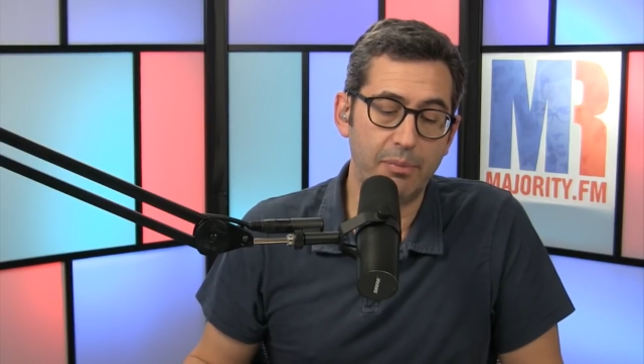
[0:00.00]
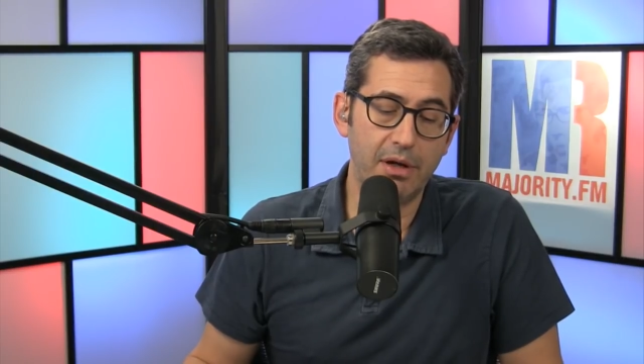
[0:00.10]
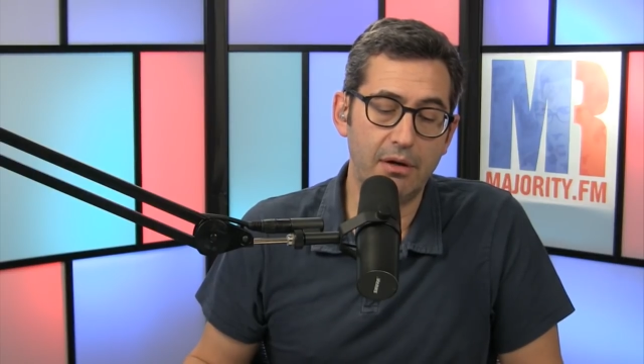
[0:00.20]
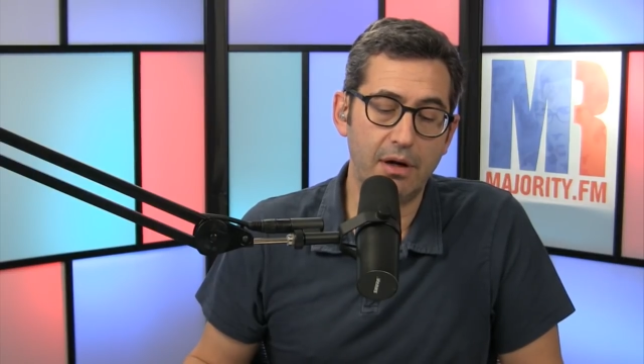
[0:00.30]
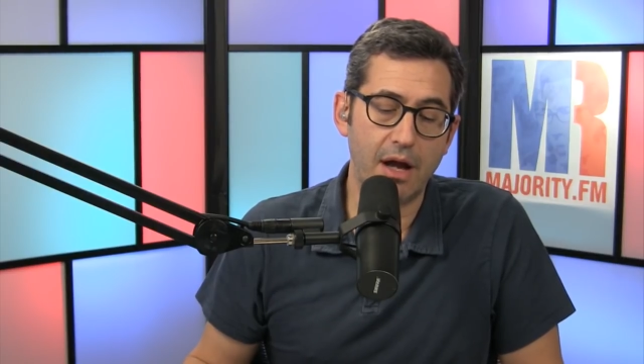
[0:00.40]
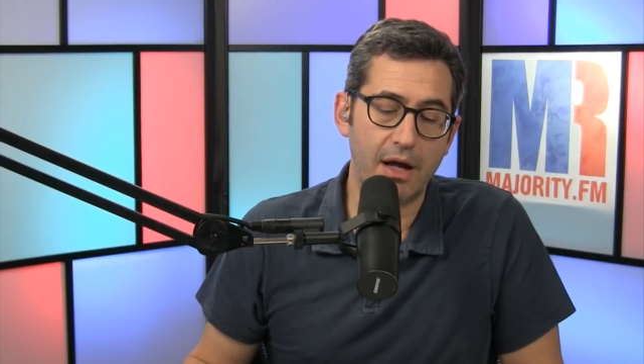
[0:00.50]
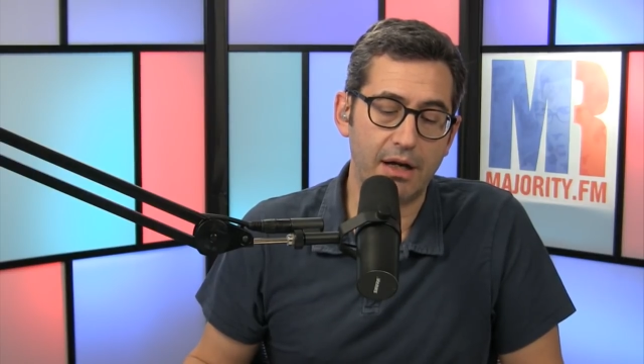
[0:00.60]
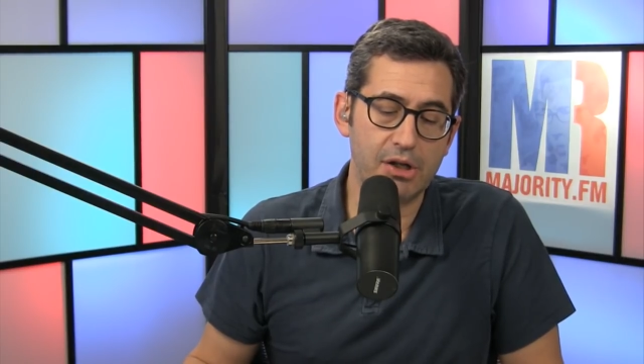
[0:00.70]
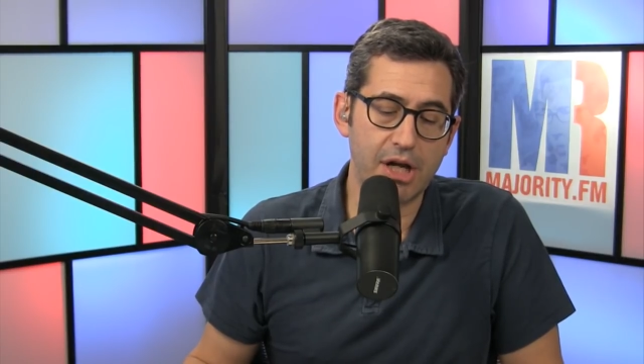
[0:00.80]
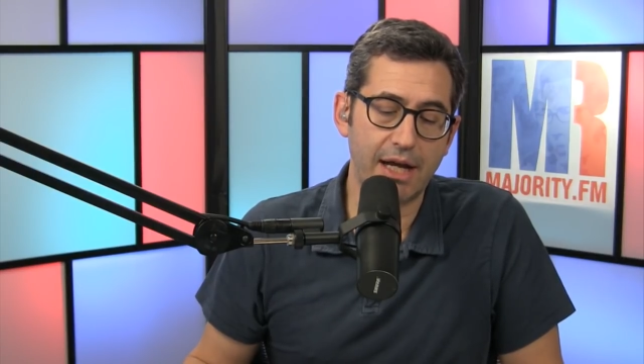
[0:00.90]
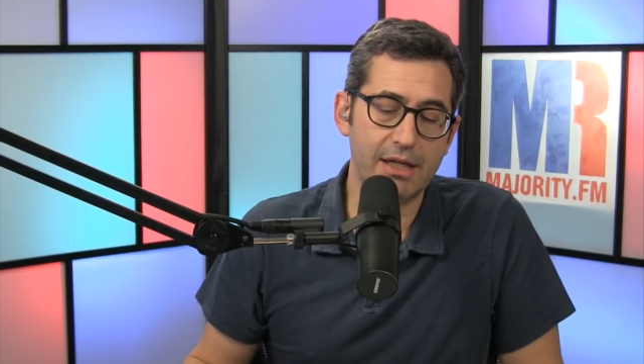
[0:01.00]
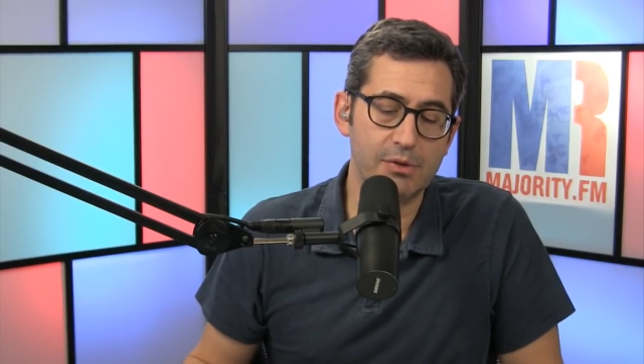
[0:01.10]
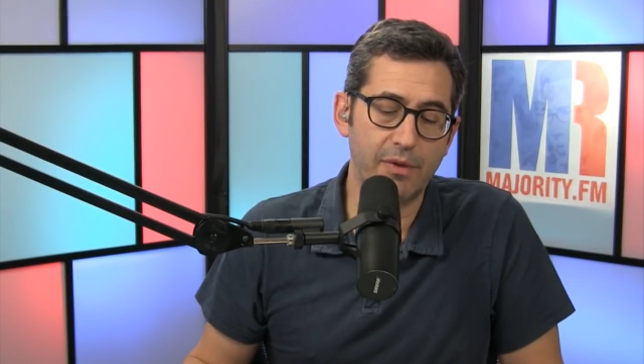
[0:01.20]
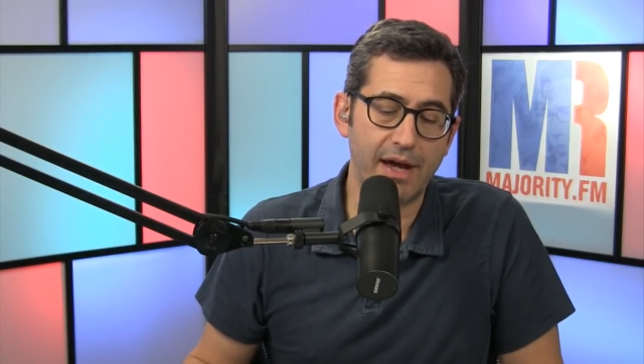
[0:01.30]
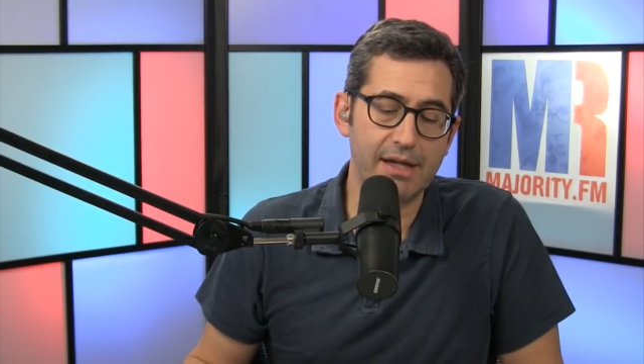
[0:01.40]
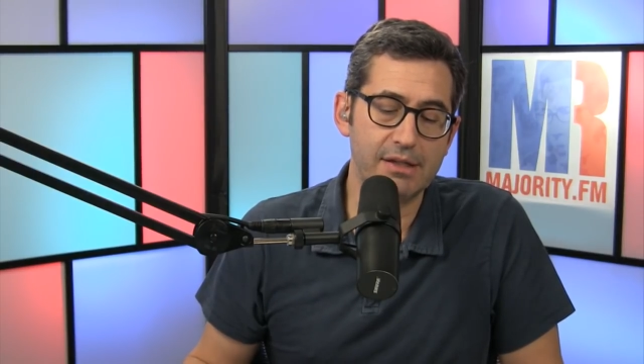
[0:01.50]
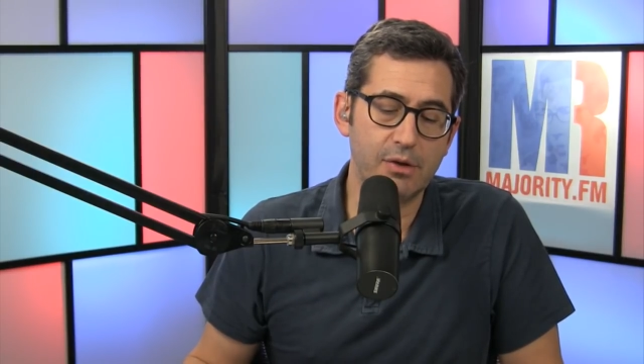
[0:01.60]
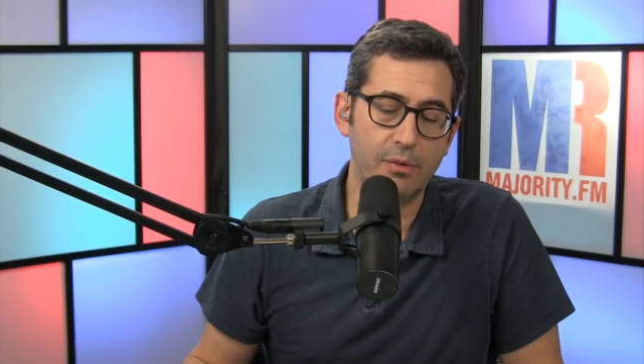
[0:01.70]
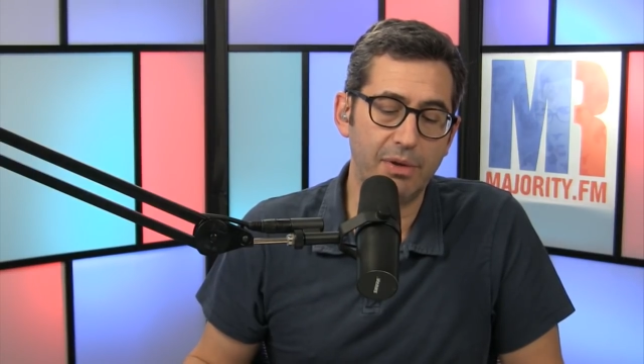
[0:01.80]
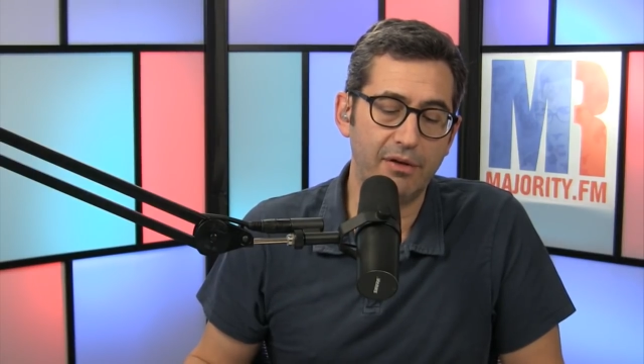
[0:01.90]
periodic check-ins with ICE
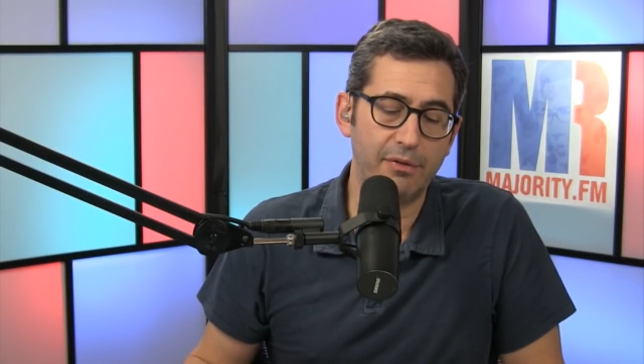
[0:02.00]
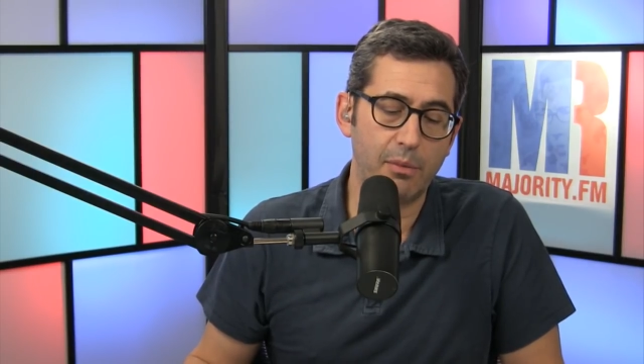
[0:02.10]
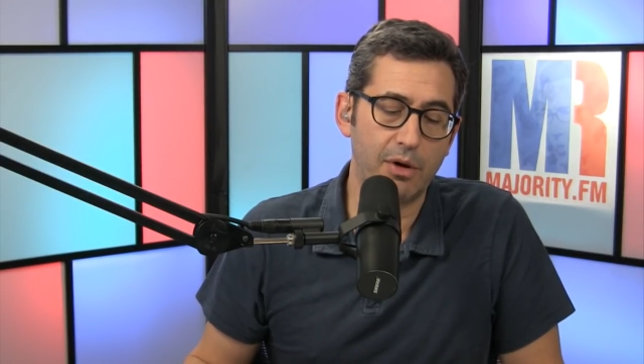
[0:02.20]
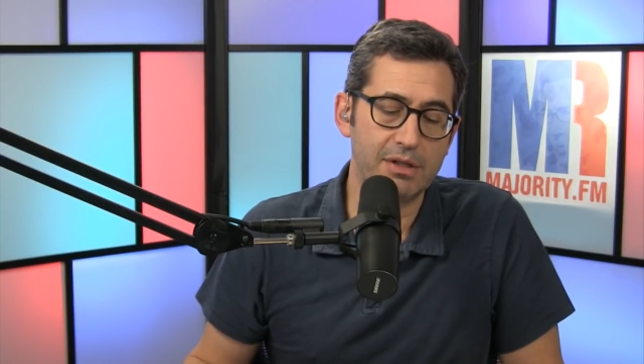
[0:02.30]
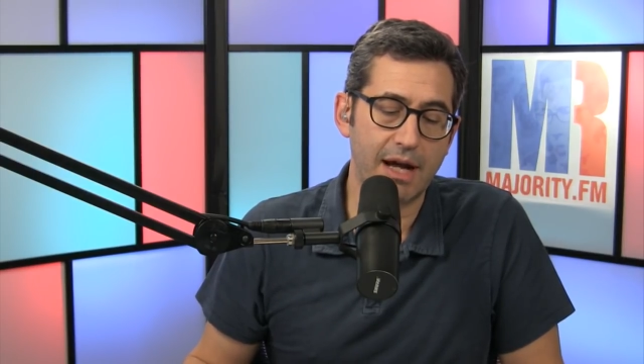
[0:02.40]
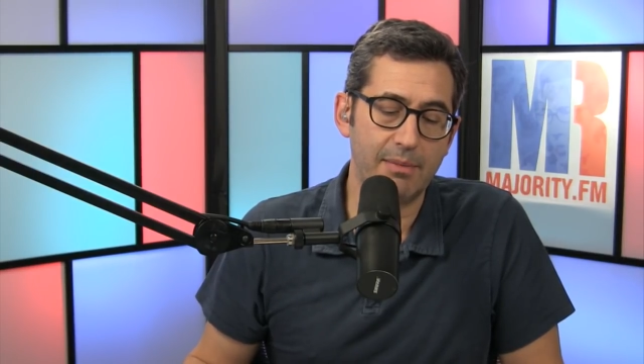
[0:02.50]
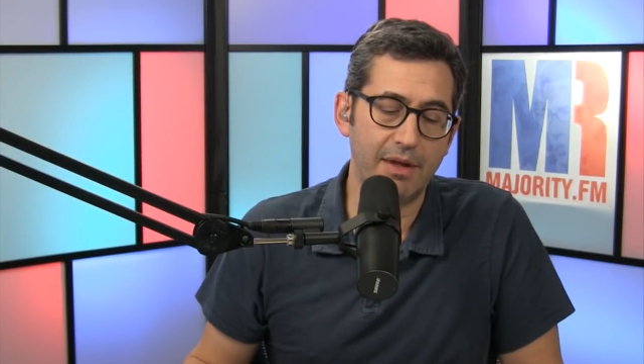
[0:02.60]
to appeal for more time